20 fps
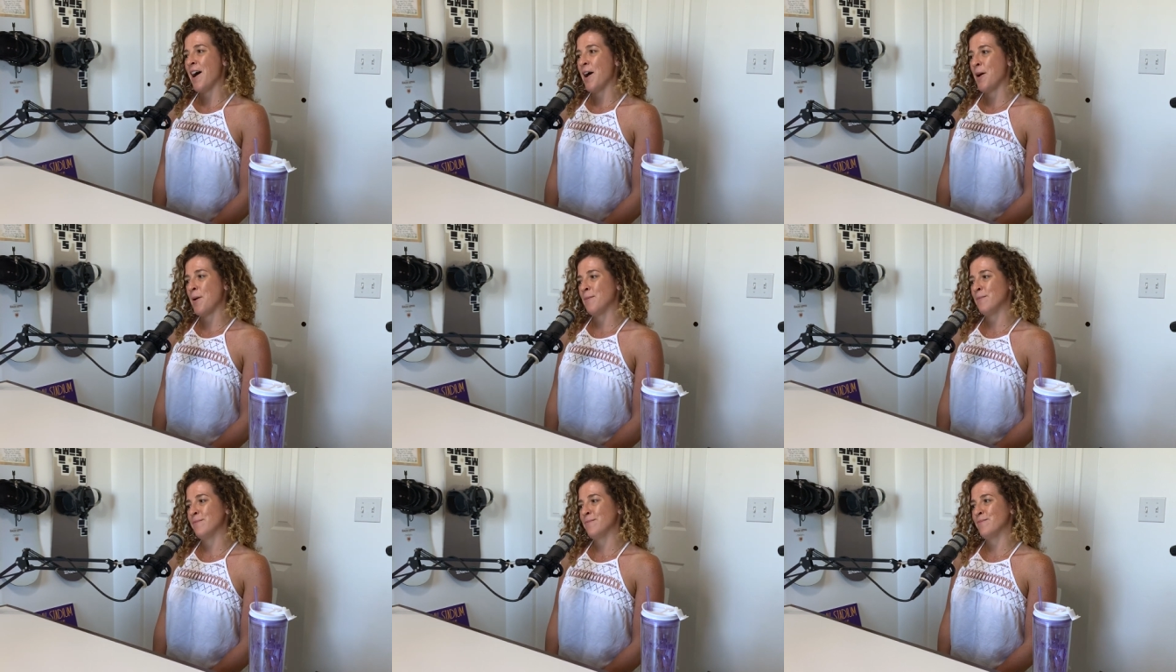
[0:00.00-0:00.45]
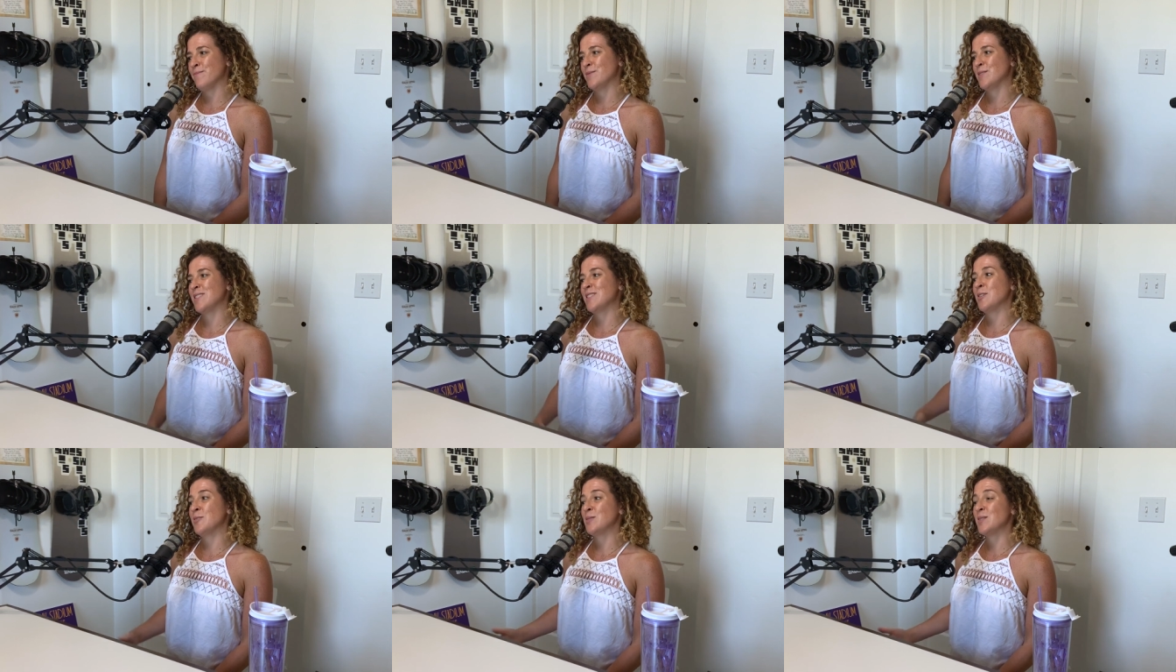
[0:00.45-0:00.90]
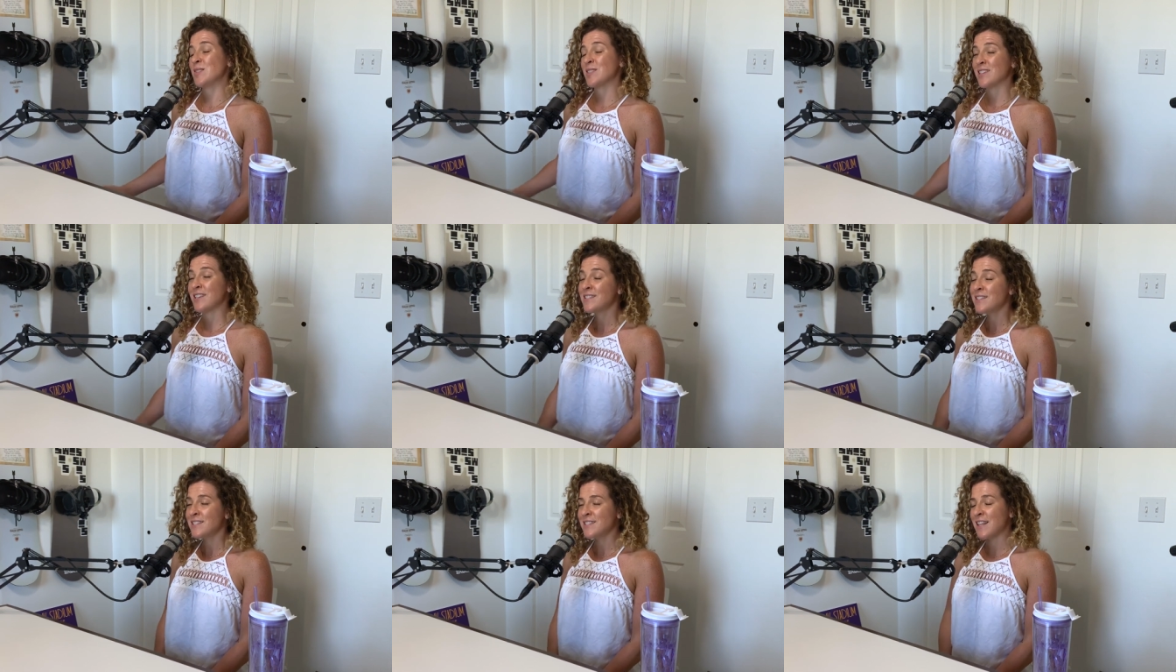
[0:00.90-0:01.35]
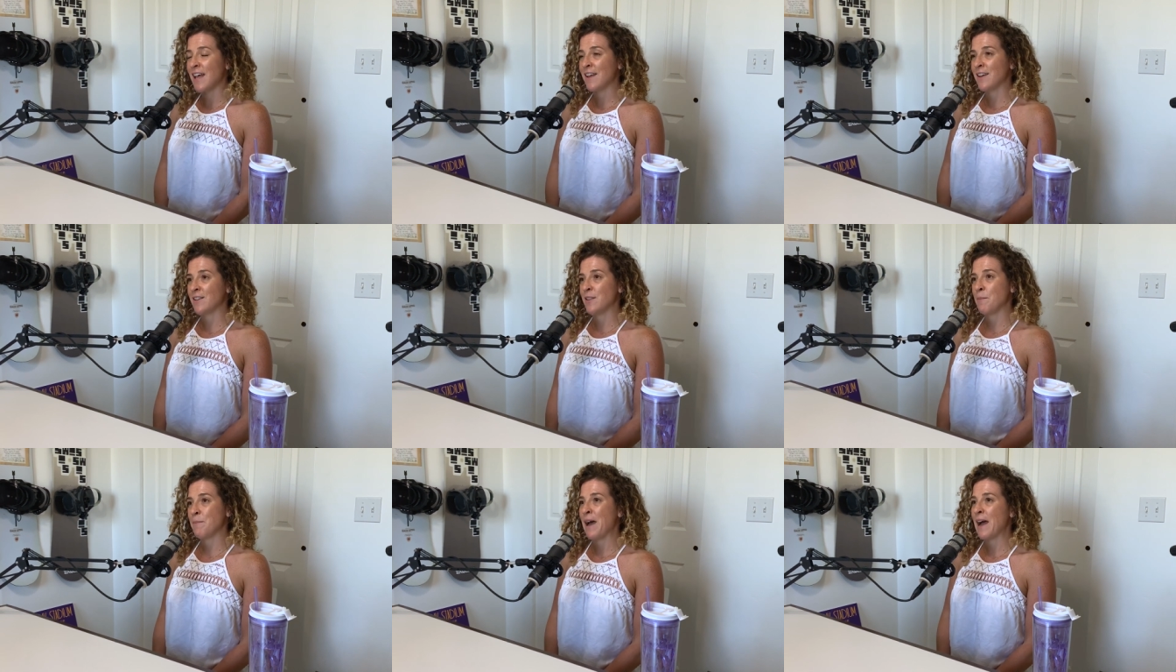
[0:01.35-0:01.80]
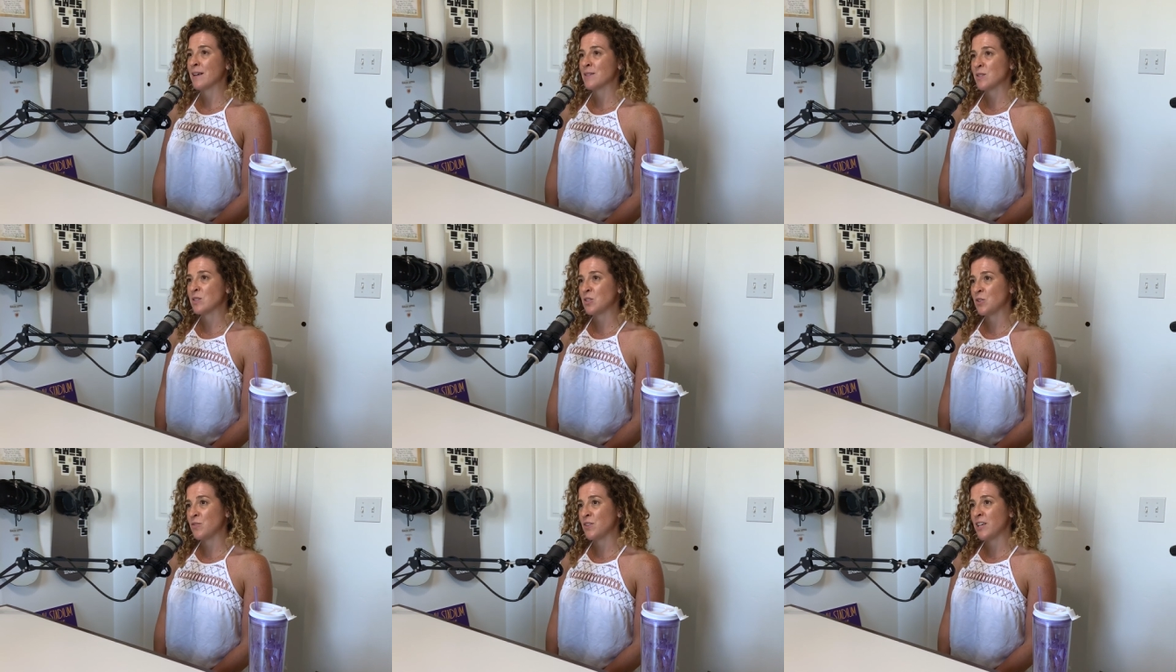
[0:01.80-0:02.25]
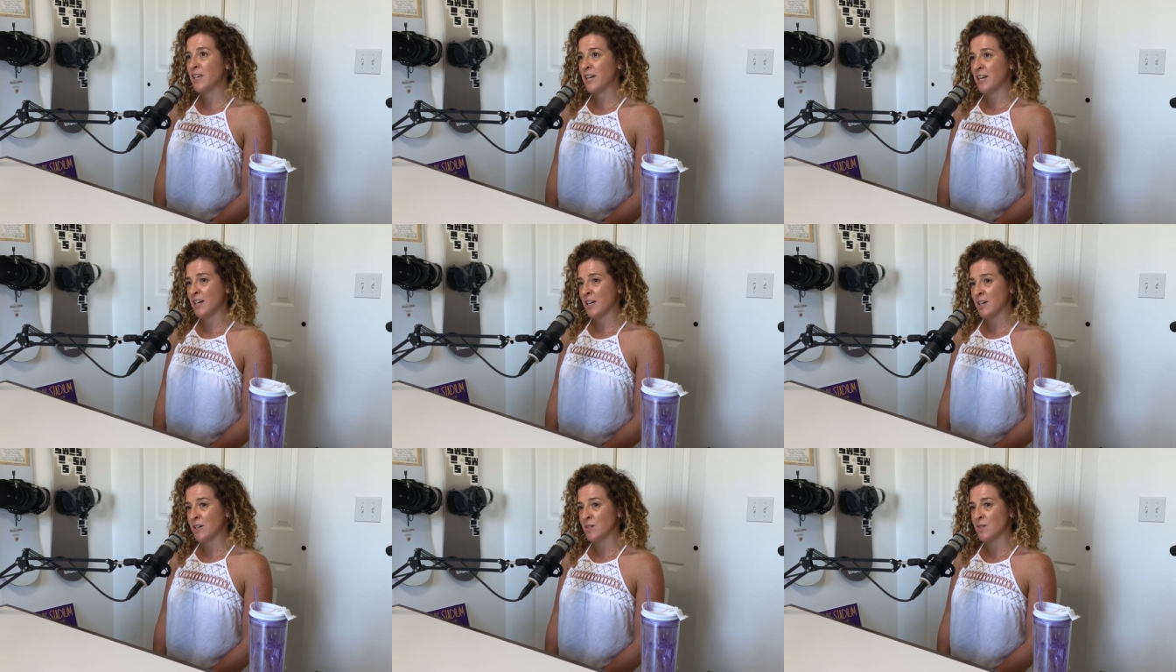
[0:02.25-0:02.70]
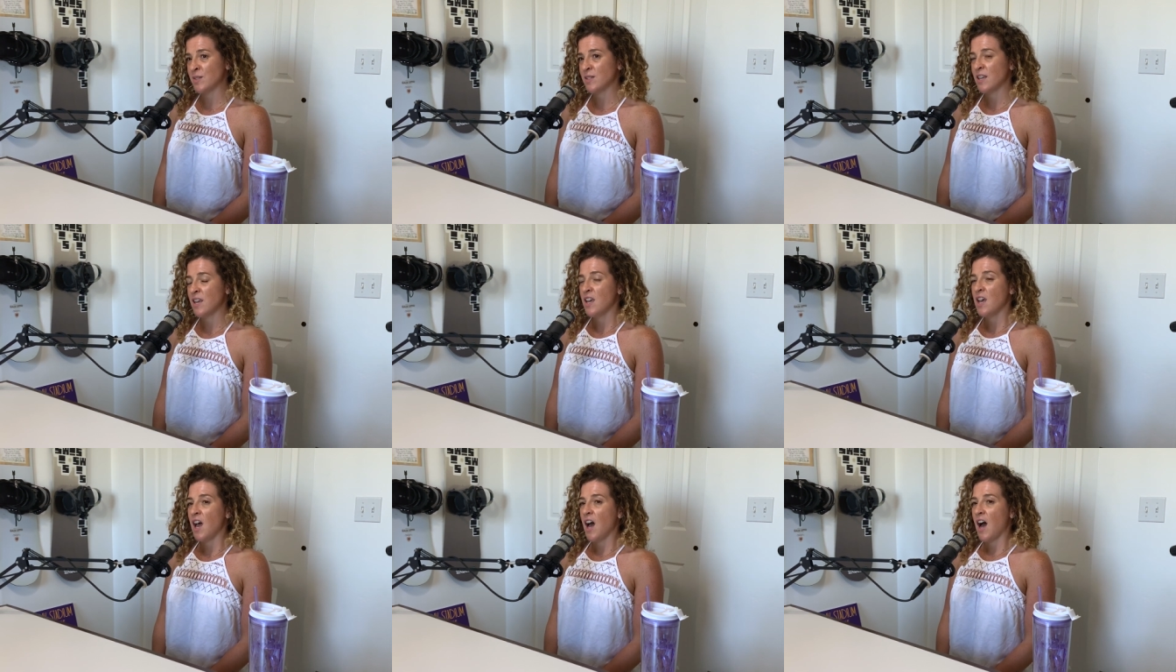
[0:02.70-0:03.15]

Um, so since then, in the past two years,